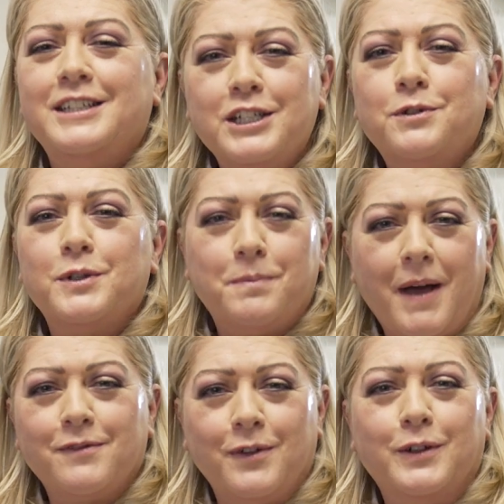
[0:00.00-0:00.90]

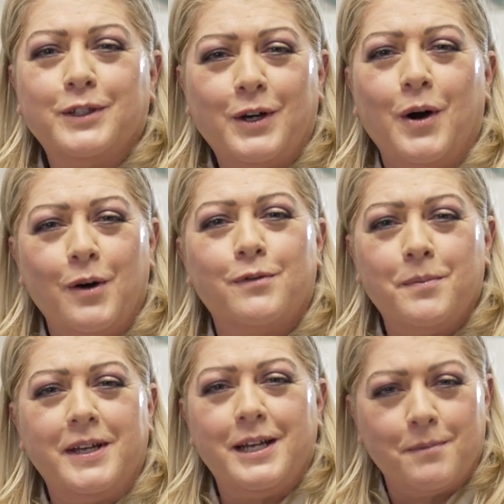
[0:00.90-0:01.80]
disrespectful to go over
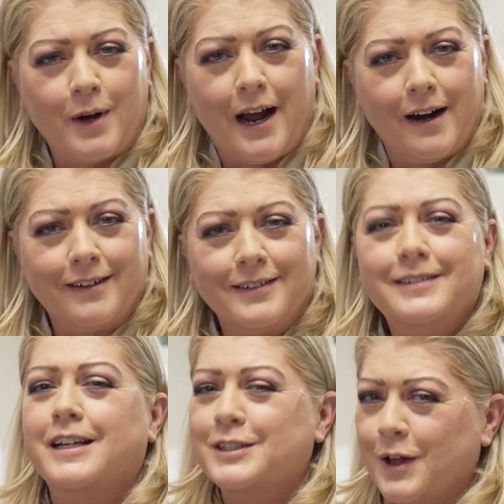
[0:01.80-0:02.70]
medium rare.
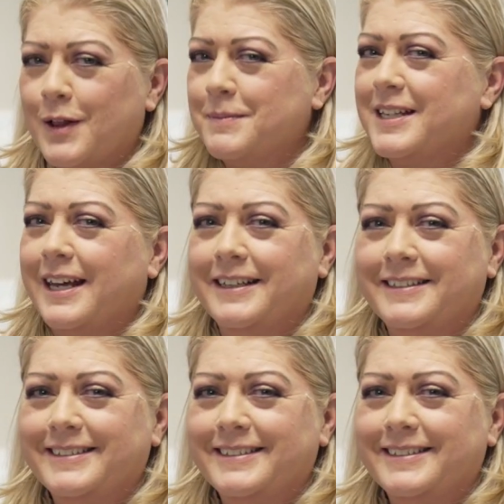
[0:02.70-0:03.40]
That's all I'm saying.